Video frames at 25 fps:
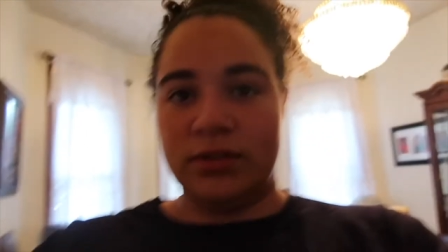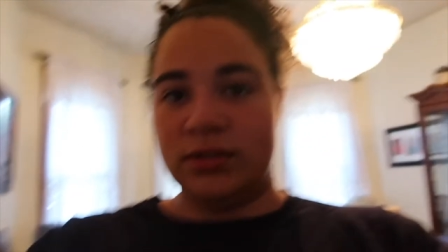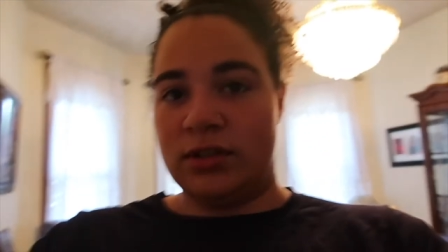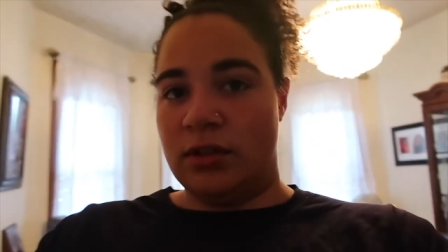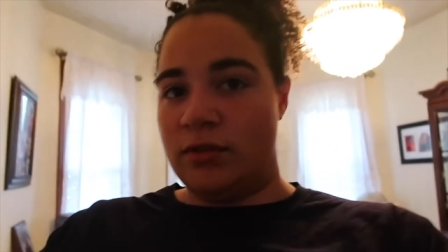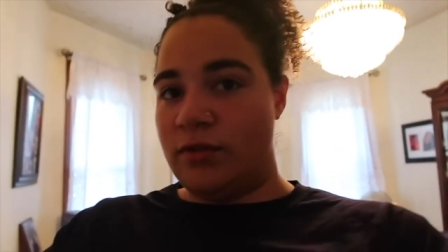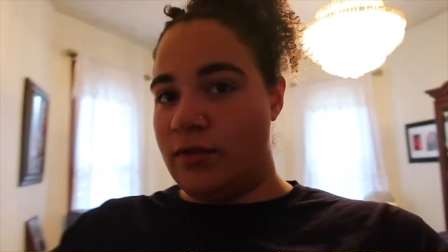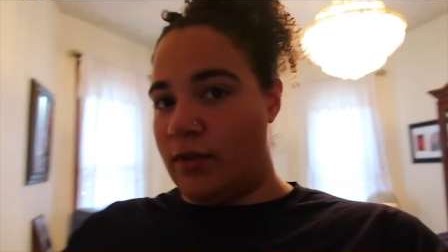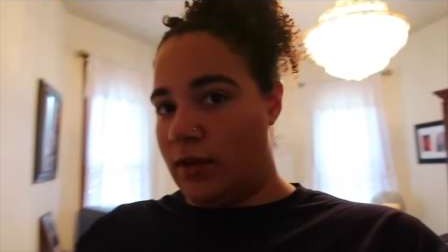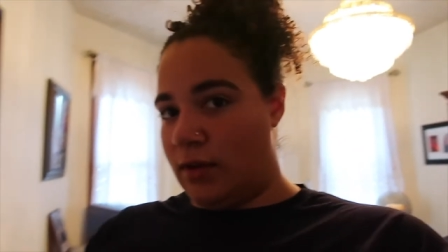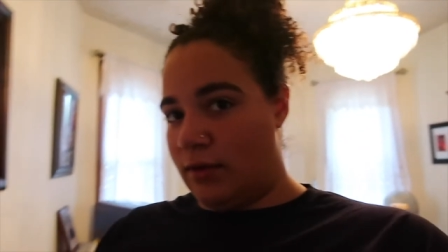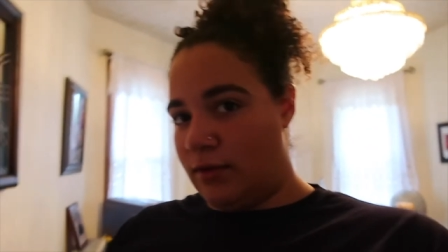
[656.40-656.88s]

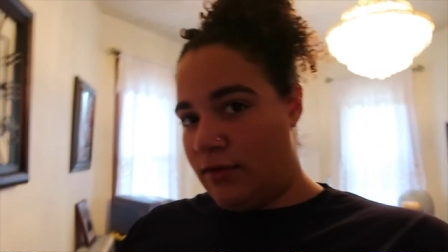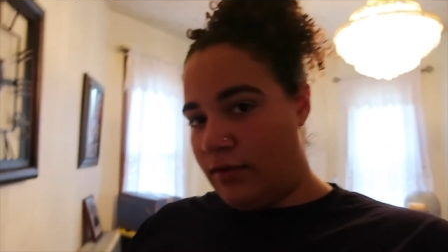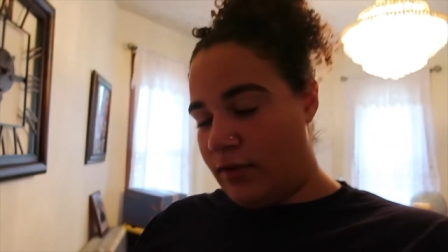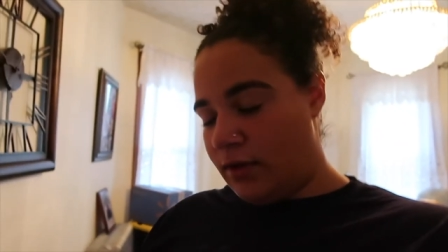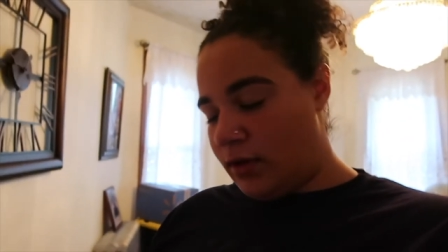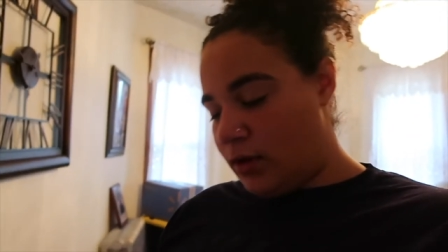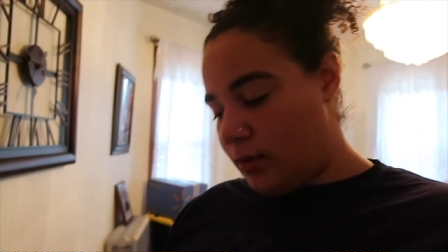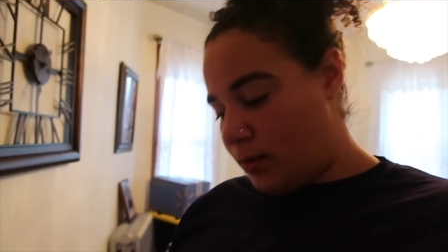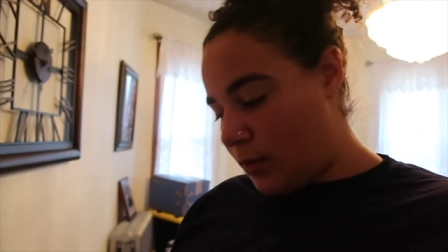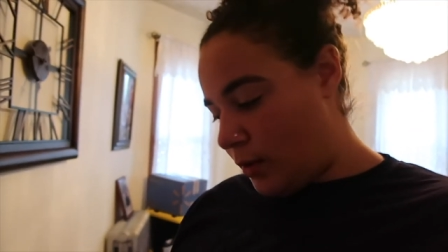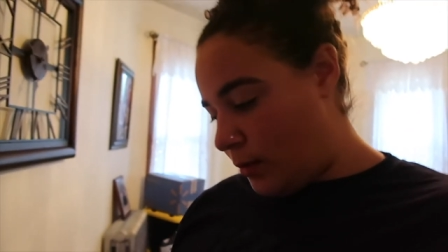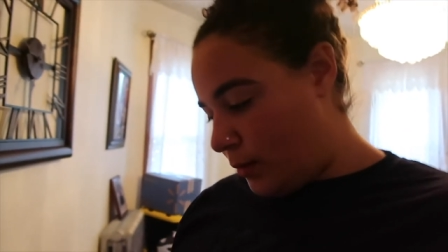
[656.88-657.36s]
stuff can
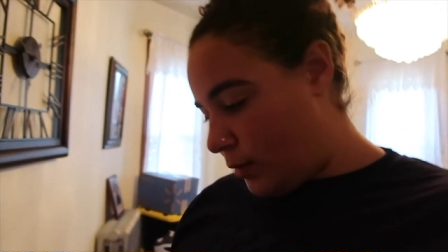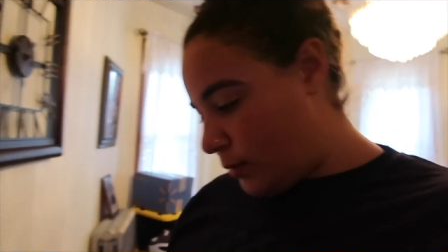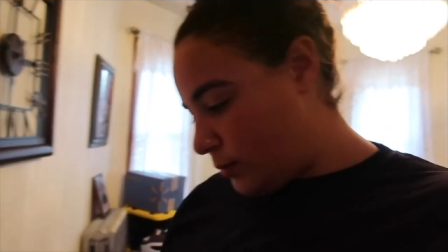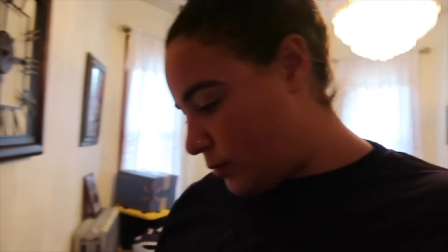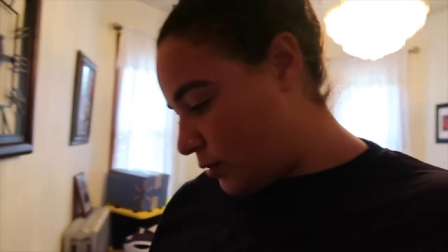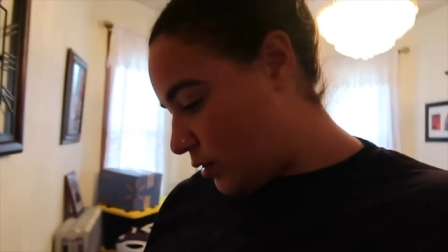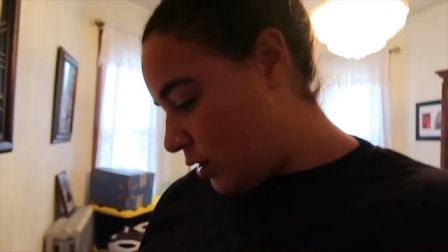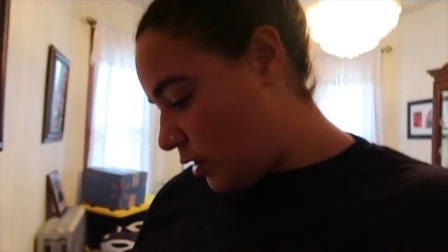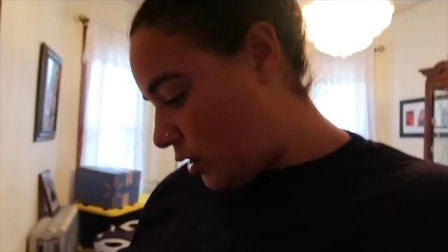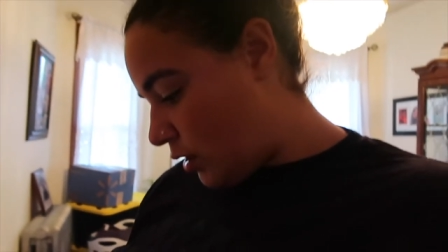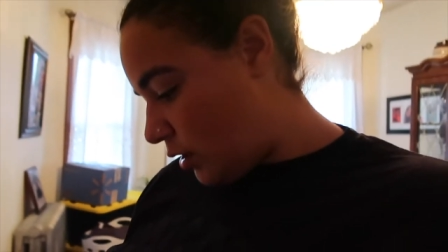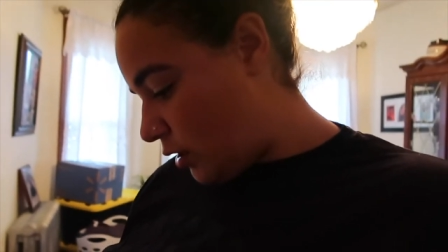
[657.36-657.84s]
fit in my
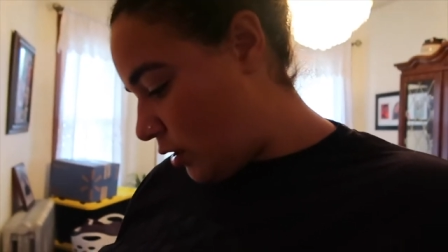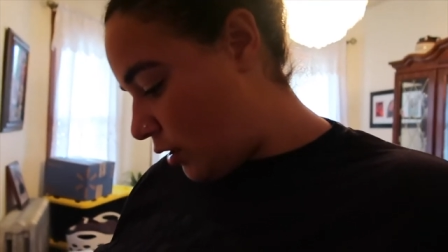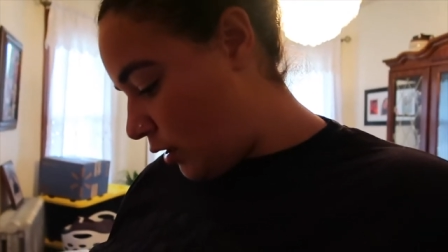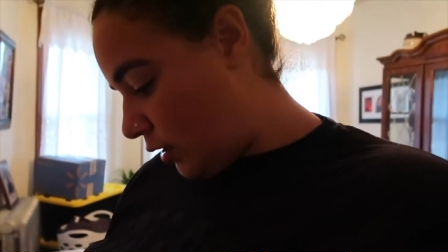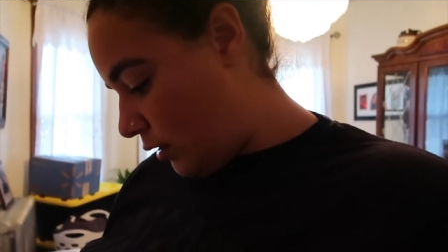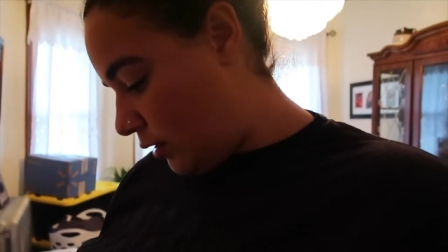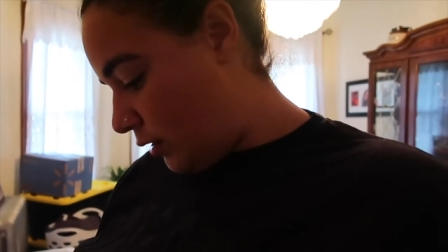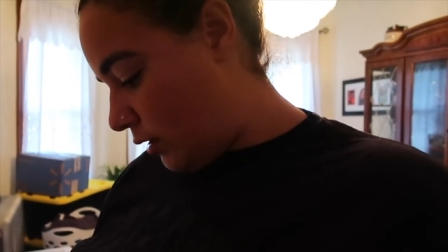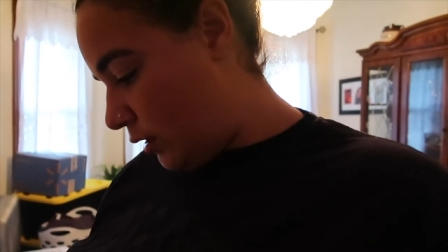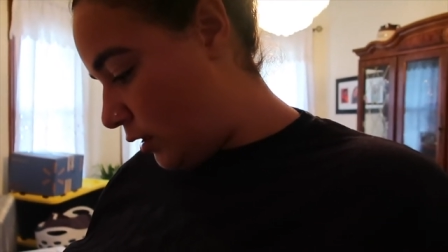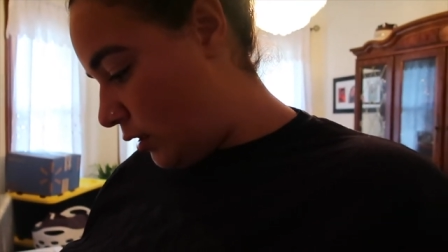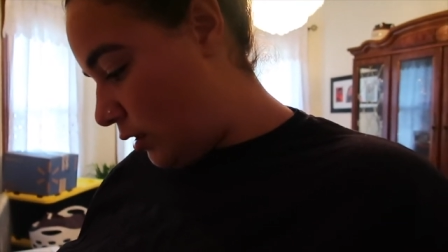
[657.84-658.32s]
mom's car
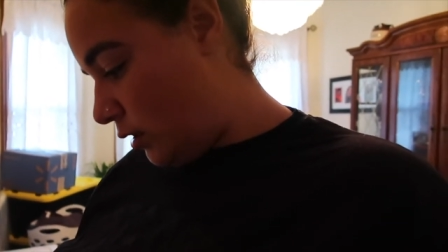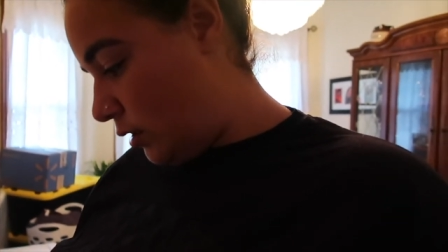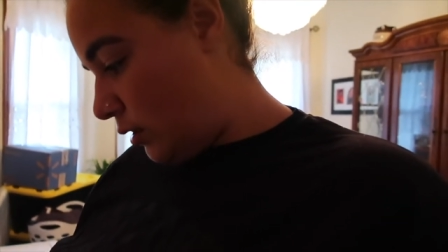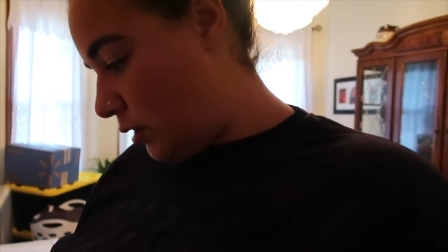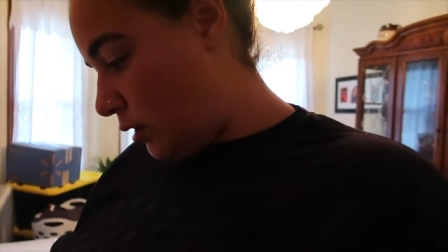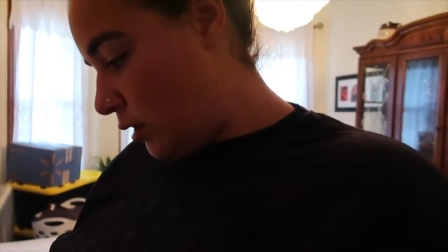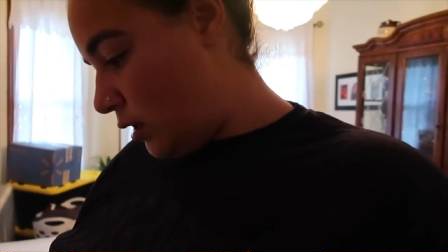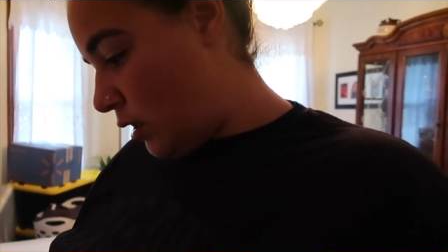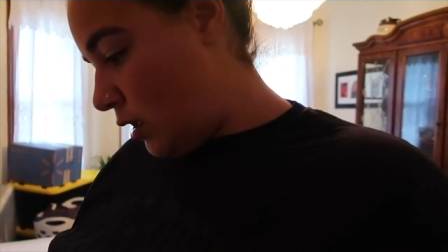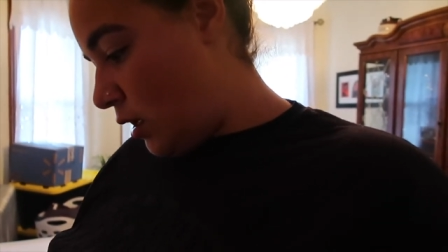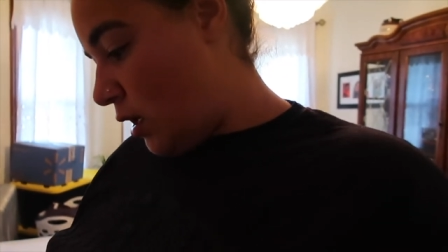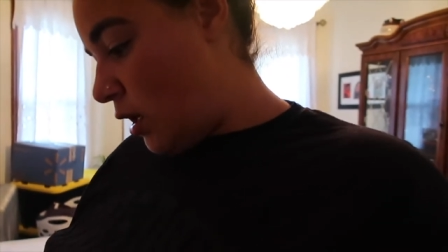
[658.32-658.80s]
and
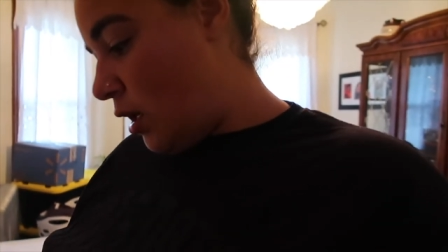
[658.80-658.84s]
then